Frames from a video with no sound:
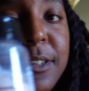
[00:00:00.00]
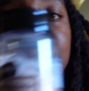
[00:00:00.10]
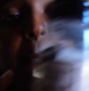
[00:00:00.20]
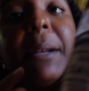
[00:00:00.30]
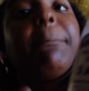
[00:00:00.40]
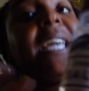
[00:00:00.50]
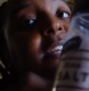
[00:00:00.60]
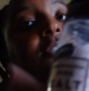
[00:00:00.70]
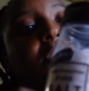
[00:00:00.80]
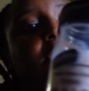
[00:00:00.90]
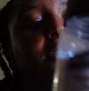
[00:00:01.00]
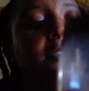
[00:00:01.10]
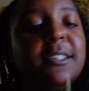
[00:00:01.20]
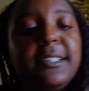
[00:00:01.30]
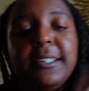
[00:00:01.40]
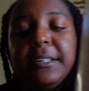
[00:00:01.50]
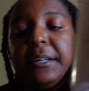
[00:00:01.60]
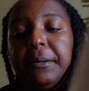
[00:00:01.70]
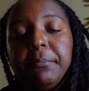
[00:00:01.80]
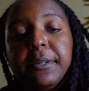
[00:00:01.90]
him a pink salt
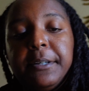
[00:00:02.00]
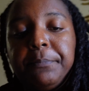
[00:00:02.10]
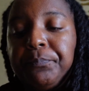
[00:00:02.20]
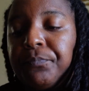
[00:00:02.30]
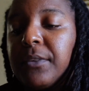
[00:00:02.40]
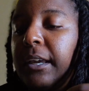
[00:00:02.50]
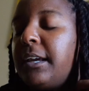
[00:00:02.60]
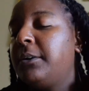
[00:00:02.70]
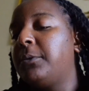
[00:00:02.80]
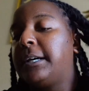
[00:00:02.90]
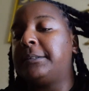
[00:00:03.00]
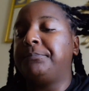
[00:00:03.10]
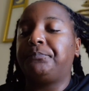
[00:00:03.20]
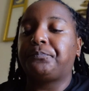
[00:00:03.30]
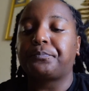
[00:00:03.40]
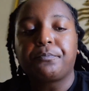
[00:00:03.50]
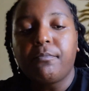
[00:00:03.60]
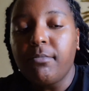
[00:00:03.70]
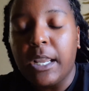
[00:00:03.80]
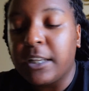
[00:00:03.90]
but anyway
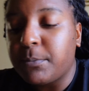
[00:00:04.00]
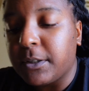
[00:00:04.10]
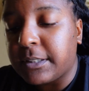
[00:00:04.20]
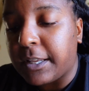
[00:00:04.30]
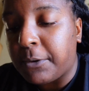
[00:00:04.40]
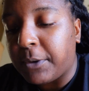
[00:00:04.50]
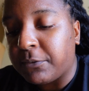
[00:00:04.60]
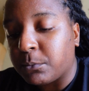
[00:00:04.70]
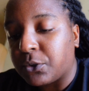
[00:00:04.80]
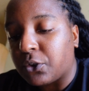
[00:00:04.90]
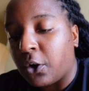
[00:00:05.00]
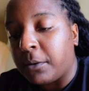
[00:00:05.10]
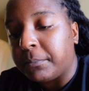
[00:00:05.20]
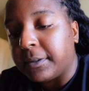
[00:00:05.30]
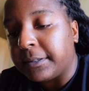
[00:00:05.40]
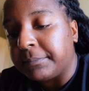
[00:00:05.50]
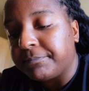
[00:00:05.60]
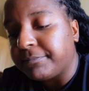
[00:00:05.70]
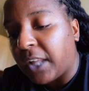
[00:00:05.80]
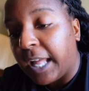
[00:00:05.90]
i supposed to stay away from salt but
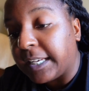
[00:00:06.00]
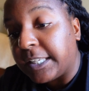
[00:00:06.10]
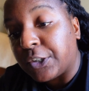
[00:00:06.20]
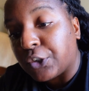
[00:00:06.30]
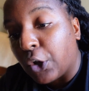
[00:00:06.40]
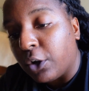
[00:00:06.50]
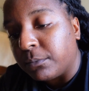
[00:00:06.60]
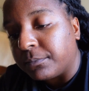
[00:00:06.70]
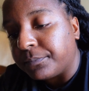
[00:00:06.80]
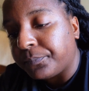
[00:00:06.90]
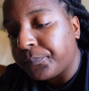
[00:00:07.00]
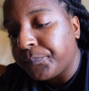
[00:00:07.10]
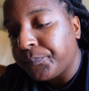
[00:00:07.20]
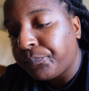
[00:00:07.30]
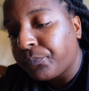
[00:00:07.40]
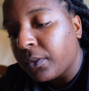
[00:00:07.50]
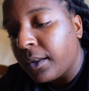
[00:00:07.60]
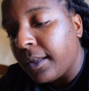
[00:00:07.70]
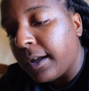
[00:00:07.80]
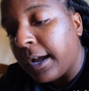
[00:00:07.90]
i need something
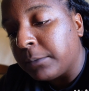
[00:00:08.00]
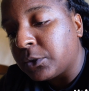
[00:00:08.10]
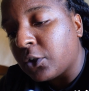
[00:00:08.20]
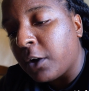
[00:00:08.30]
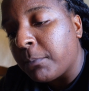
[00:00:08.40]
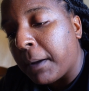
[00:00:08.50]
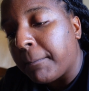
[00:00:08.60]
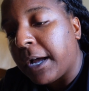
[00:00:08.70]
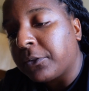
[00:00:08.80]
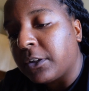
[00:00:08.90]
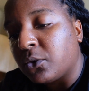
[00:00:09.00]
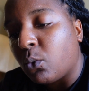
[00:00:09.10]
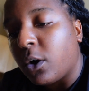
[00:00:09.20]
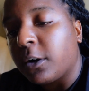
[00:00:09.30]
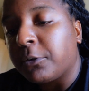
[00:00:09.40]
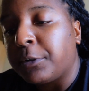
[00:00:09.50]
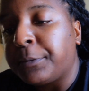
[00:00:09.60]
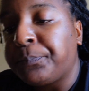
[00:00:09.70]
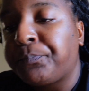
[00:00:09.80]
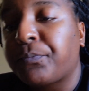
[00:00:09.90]
i'm starving my mouth is watering
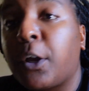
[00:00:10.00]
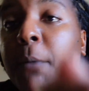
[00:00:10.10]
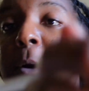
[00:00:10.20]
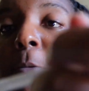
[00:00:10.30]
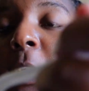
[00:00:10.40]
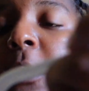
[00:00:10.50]
and i probably like